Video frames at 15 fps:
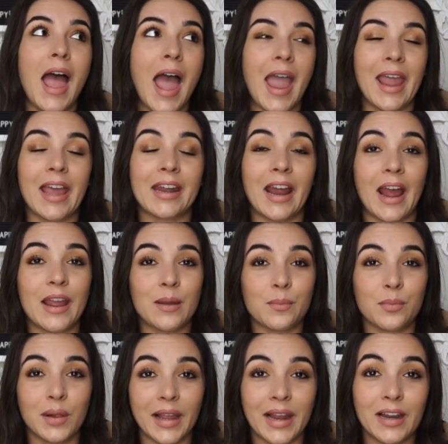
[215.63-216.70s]
and I am
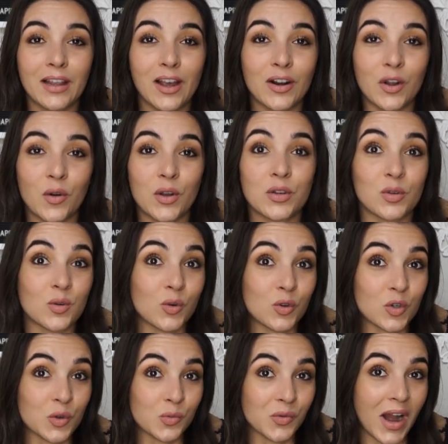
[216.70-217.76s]
planning on going to
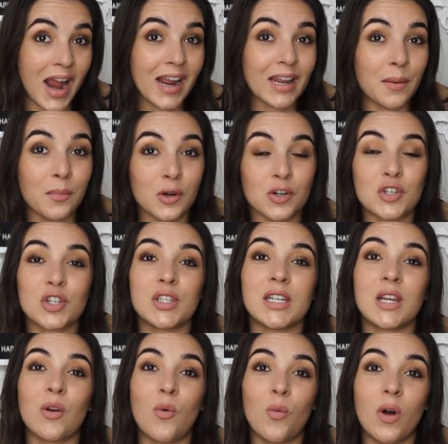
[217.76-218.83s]
Nordstrom Rack and
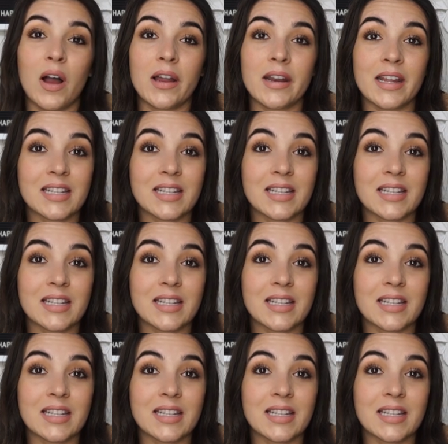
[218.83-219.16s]
purchasing one.